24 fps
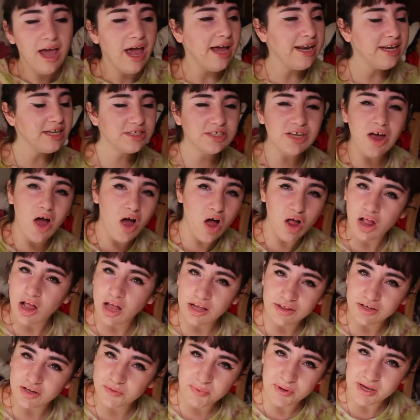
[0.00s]
and it's
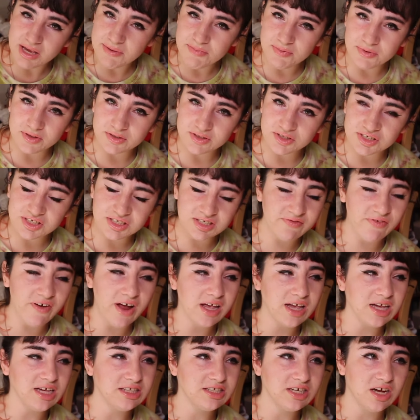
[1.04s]
all other people just
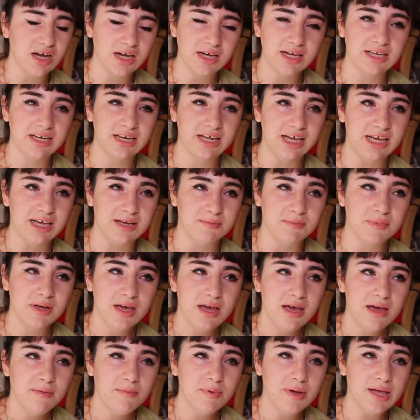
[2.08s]
fucking talking to him,
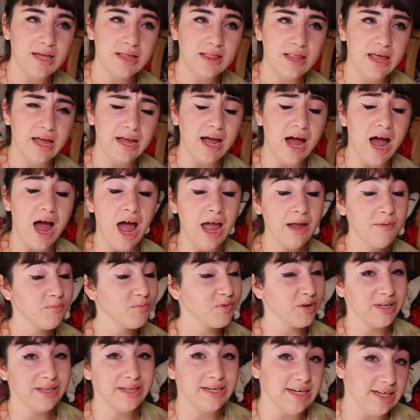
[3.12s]
being like, I'm
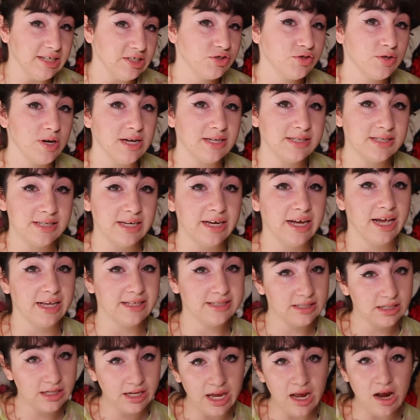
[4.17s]
really interesting
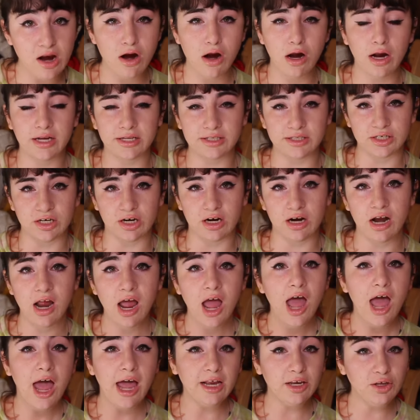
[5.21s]
as a character,
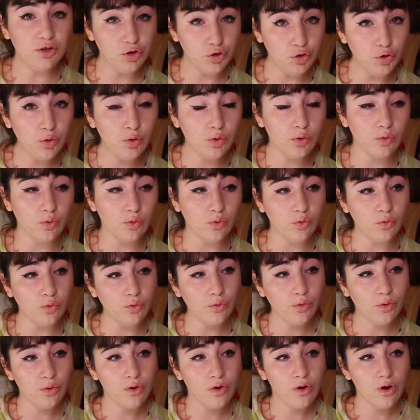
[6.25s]
and
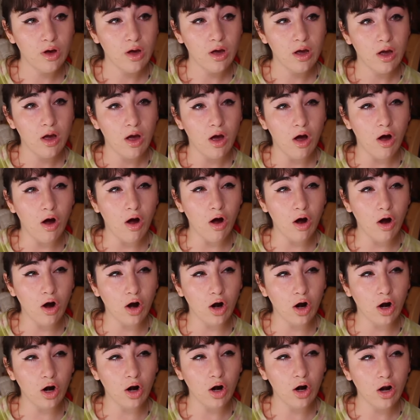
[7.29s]
you
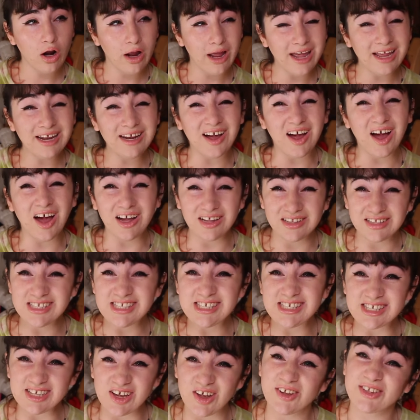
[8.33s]
are an
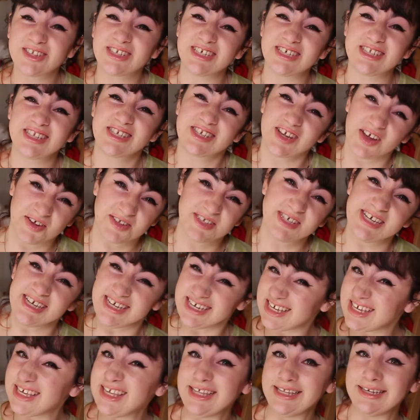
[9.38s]
unsalted
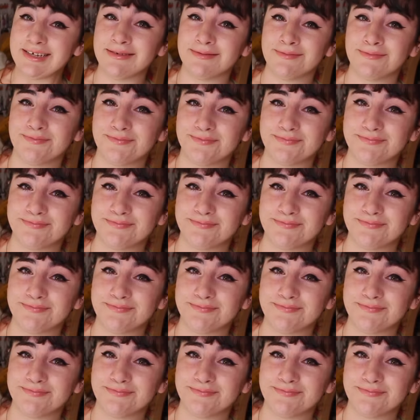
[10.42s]
saltine.